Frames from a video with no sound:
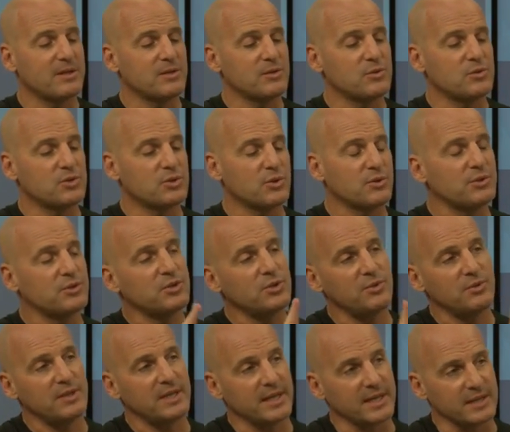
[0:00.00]
So the
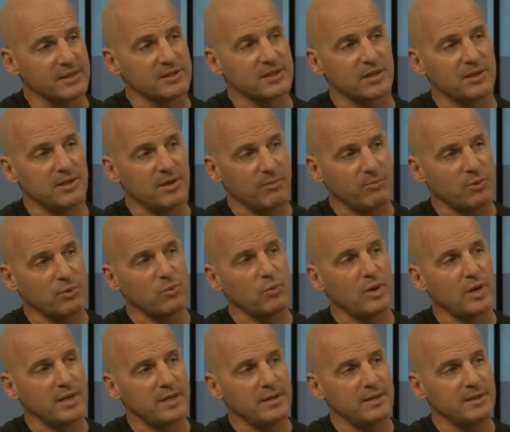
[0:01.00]
two things, number
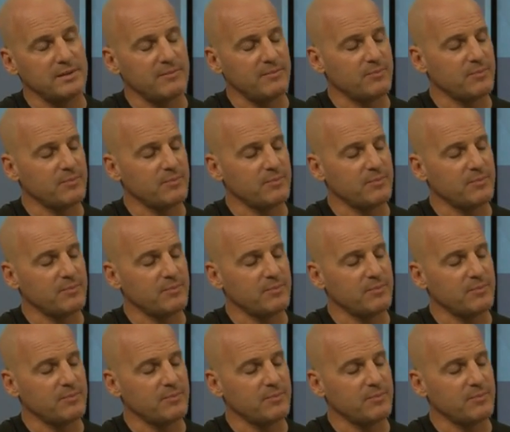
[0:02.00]
one,